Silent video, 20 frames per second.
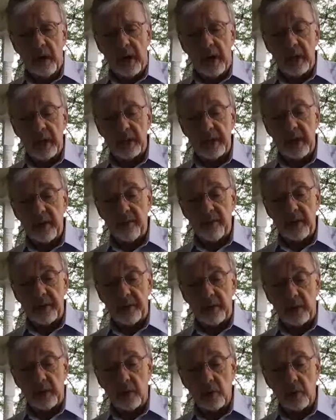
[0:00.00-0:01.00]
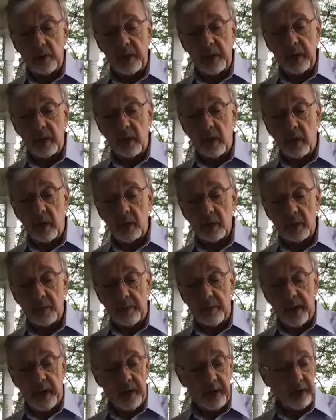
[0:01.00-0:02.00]
Isaiah 53 talks
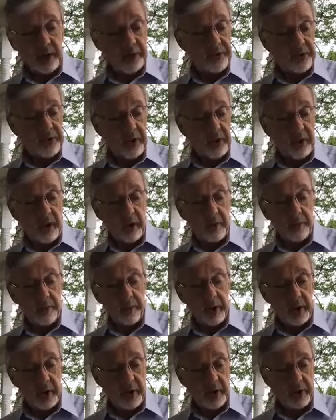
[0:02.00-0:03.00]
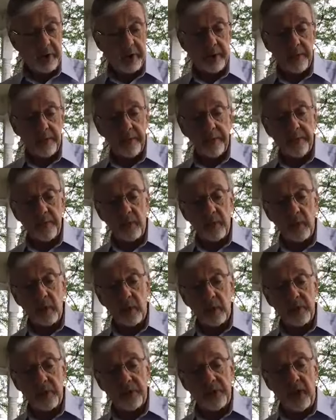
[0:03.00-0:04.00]
about it some, but
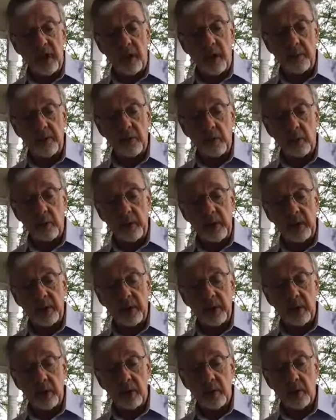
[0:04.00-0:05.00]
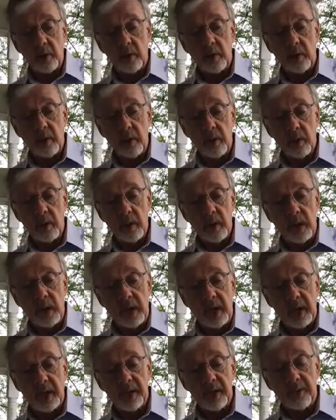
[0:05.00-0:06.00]
Psalm 22
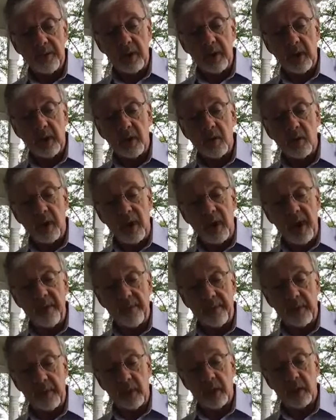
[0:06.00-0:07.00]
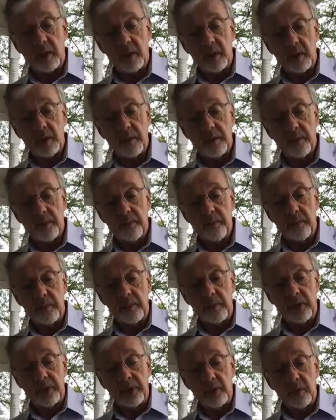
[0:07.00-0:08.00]
is a very graphic
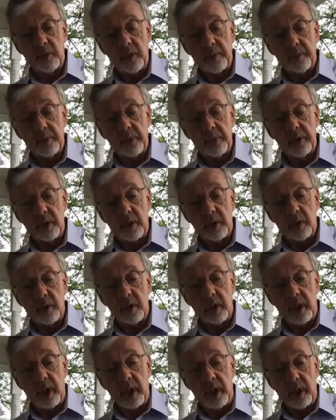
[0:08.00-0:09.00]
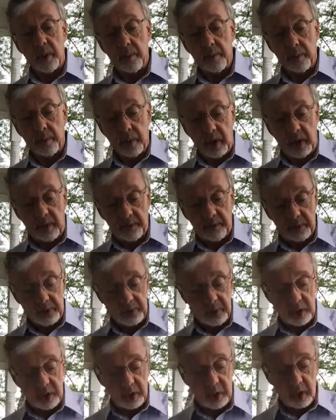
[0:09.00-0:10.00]
description and
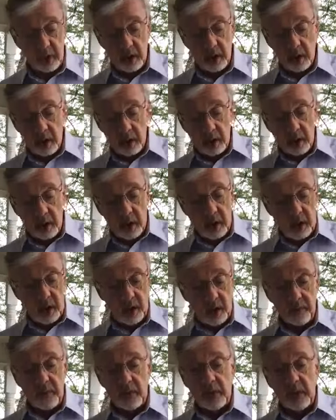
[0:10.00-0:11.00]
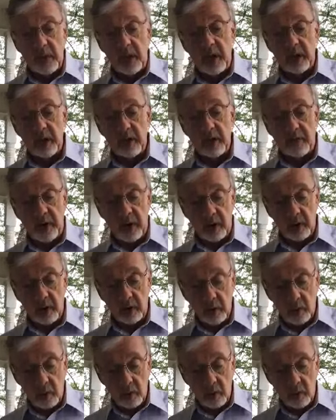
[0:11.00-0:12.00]
prophecy of the death of our
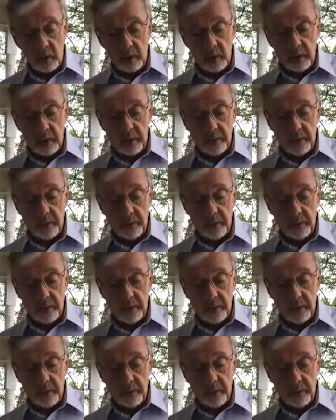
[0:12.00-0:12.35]
Lord.